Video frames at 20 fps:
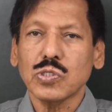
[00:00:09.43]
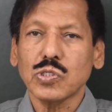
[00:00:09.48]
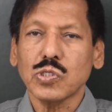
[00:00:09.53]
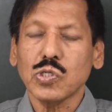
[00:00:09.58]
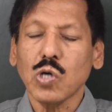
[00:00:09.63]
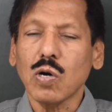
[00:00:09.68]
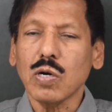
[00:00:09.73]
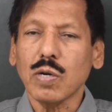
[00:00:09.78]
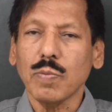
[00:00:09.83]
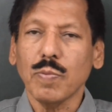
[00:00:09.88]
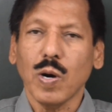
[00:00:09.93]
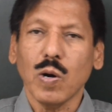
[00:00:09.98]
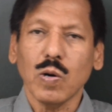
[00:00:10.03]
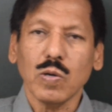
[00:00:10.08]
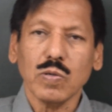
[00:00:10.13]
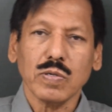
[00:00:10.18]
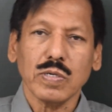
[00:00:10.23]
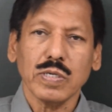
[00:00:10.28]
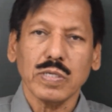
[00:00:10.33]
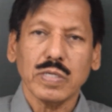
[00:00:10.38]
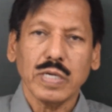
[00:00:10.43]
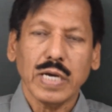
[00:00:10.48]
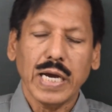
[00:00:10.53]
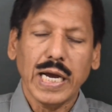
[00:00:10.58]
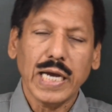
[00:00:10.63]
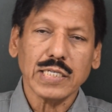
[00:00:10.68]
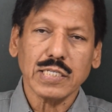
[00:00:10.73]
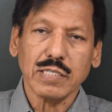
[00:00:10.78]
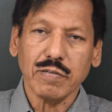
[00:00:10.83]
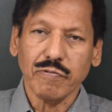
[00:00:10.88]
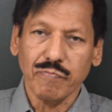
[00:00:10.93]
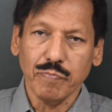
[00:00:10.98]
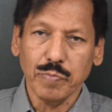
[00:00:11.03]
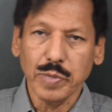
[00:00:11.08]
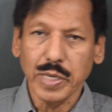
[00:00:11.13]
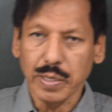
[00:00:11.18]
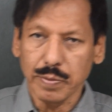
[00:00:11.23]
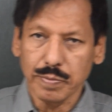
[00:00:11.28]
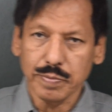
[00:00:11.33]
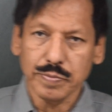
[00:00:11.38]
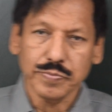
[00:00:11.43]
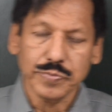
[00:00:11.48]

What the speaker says: talk about SFBM,